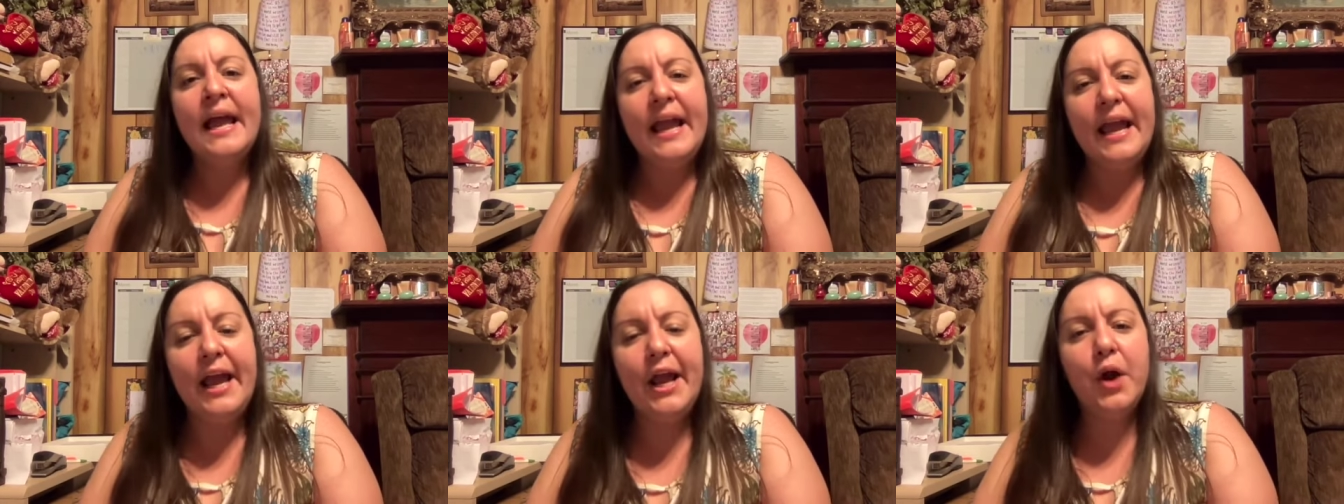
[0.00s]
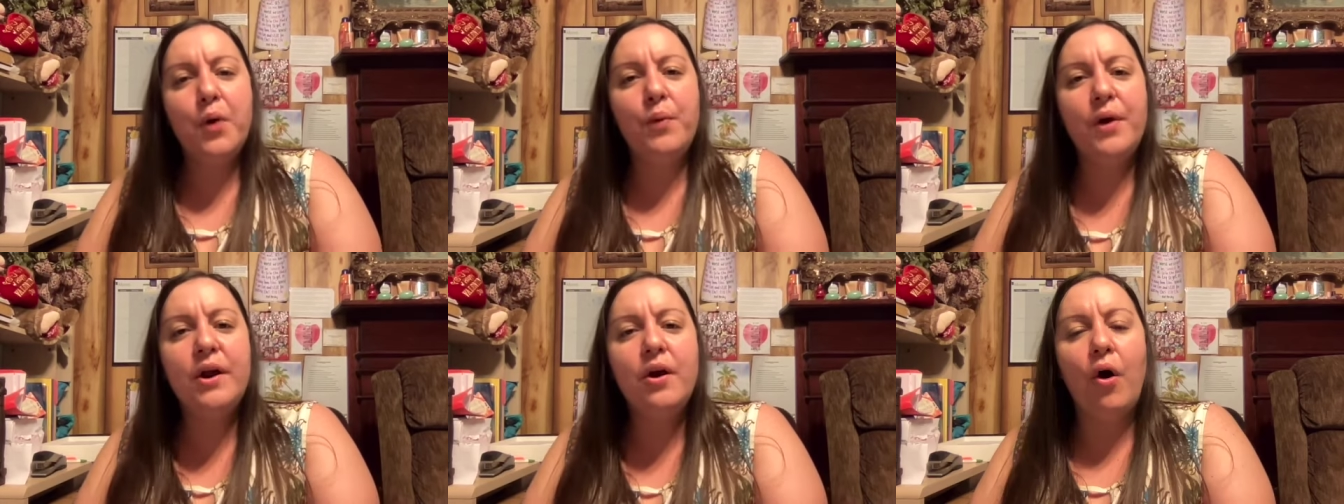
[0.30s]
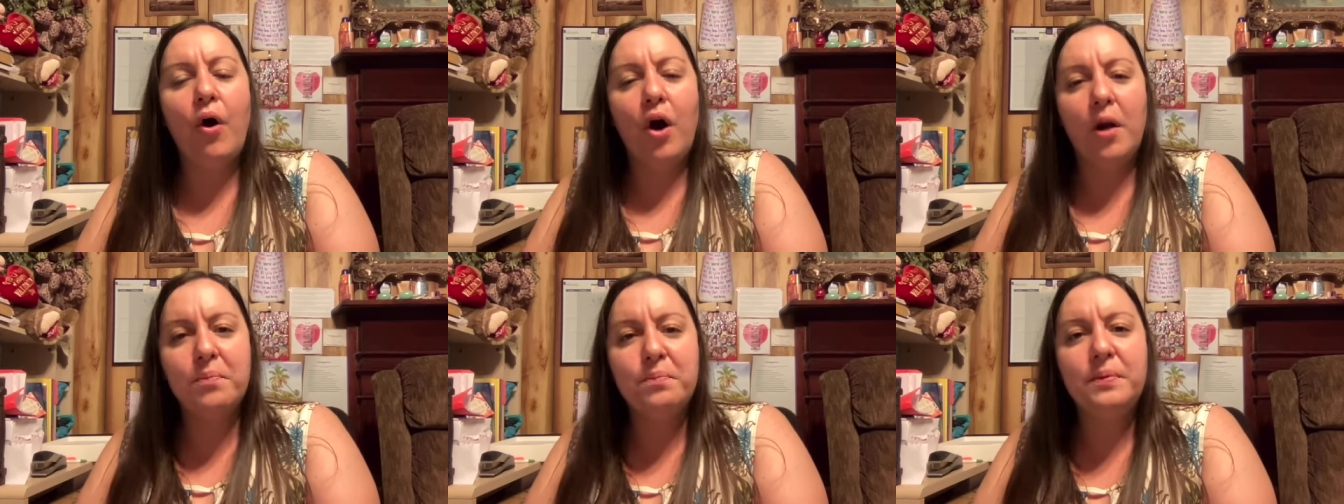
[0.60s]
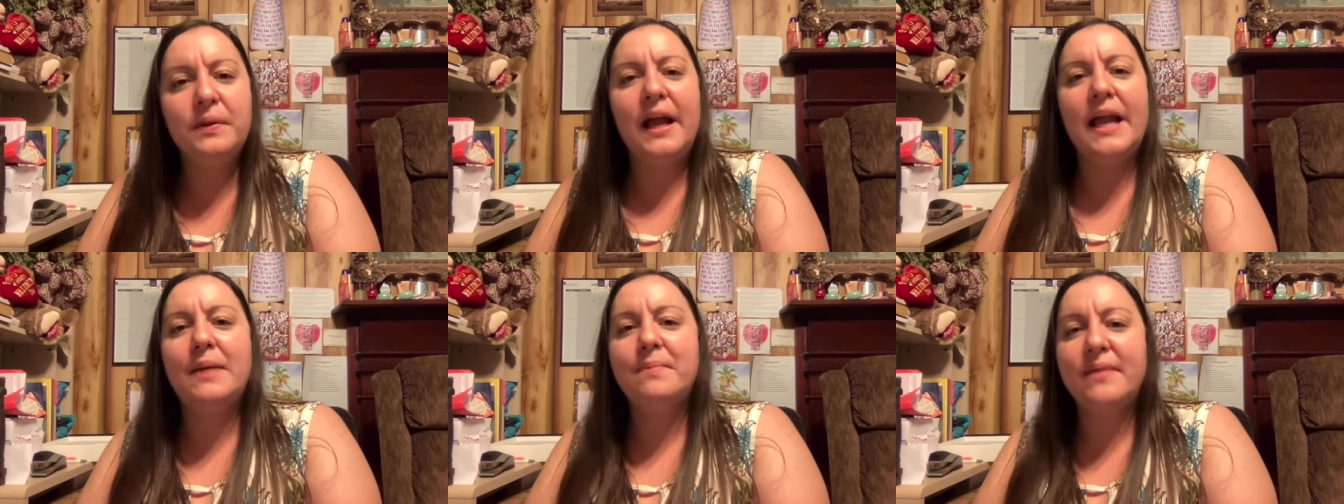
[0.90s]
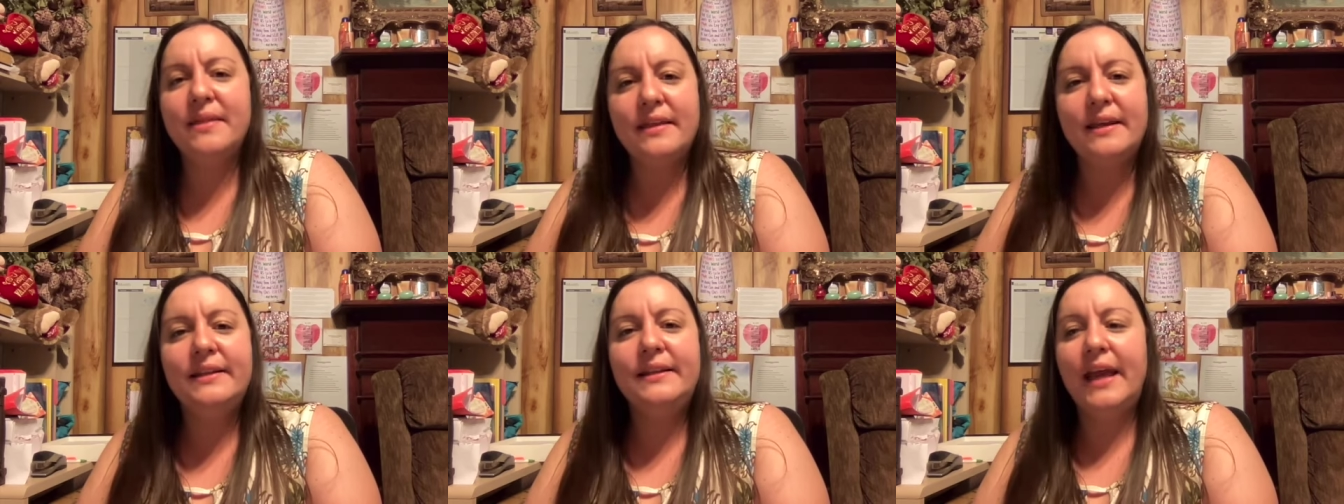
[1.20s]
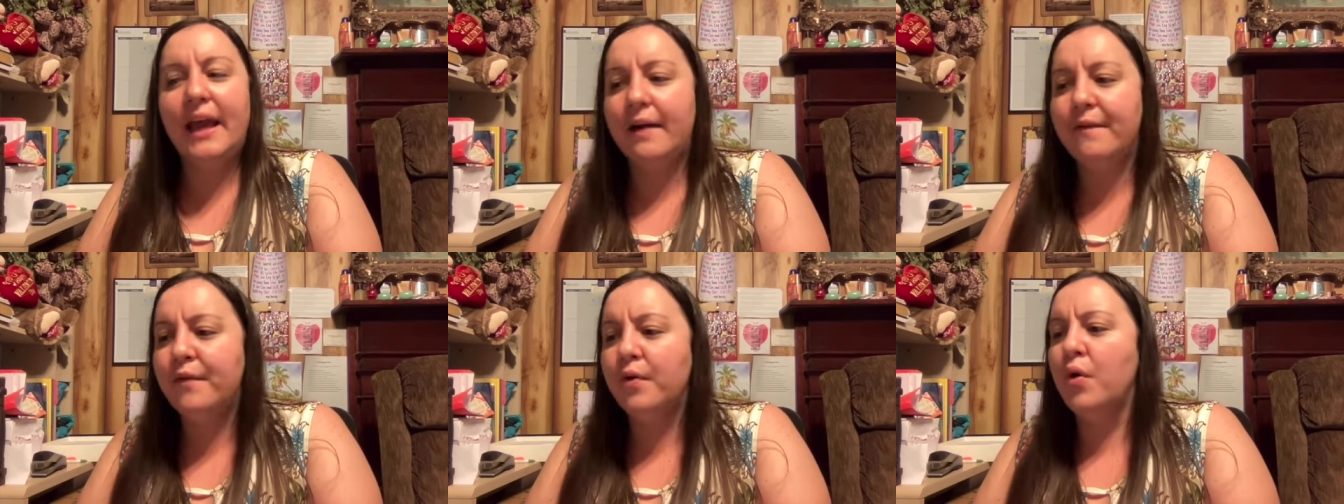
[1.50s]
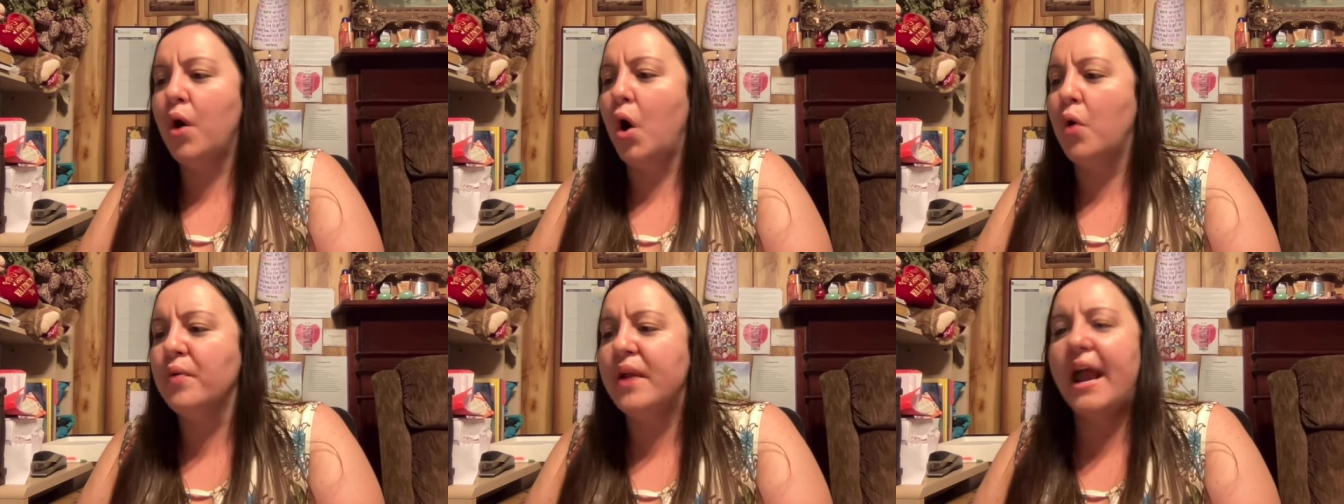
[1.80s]
Here we are blaming the devil
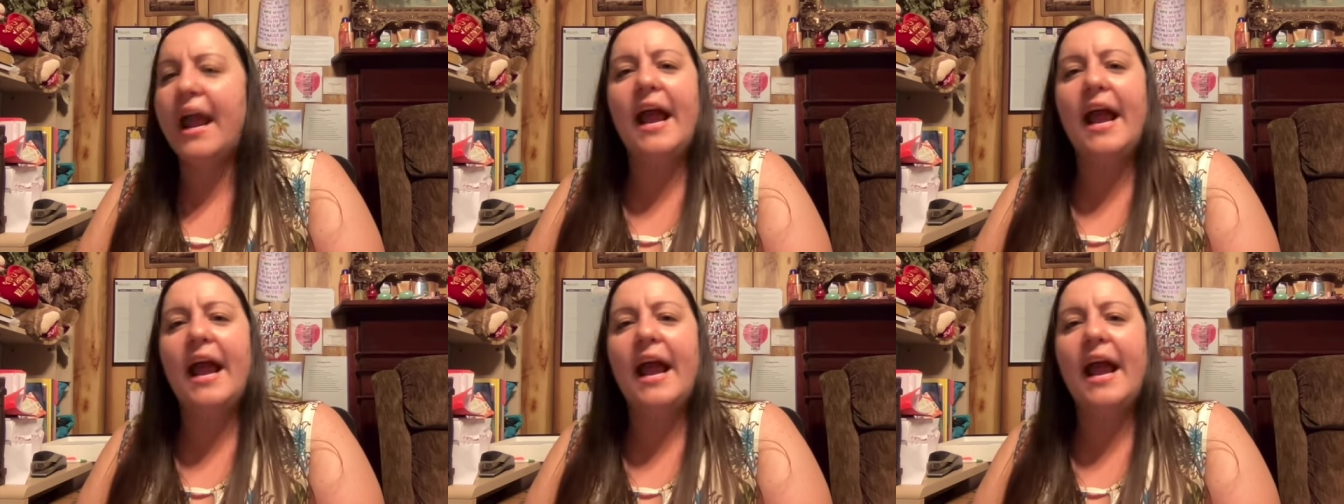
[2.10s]
on